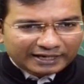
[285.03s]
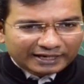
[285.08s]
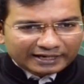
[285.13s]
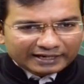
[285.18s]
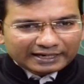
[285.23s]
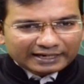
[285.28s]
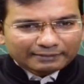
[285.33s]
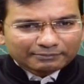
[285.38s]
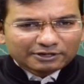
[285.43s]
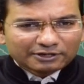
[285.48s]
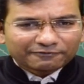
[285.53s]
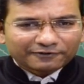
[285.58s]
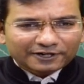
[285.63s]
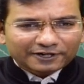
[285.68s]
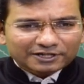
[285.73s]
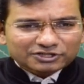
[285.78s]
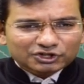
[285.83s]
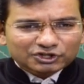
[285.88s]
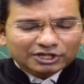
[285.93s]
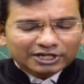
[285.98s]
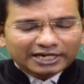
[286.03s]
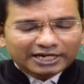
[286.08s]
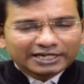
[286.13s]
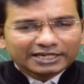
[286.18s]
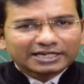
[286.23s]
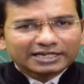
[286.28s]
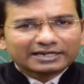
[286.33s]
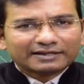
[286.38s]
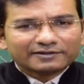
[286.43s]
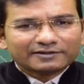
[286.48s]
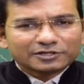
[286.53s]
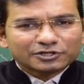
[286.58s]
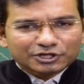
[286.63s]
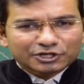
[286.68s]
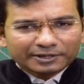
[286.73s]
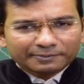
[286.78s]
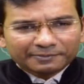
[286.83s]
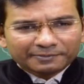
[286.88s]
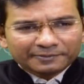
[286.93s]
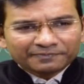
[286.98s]
name the first Indian naval
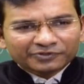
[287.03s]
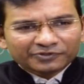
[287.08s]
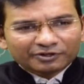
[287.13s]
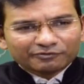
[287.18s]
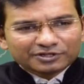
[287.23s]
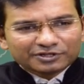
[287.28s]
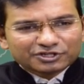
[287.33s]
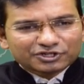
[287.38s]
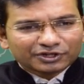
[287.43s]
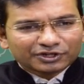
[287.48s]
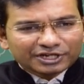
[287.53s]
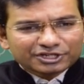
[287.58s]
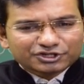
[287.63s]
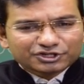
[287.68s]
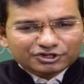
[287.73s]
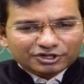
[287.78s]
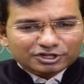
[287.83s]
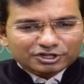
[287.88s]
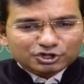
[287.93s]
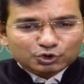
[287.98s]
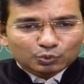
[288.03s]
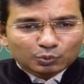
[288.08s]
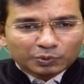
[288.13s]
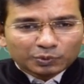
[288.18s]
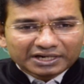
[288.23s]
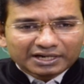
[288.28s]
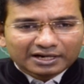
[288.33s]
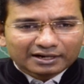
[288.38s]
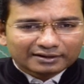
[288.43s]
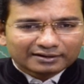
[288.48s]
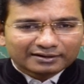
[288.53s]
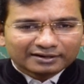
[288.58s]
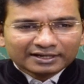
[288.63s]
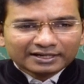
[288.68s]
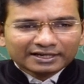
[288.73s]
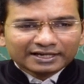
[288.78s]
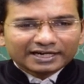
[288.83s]
ship which reached Sweden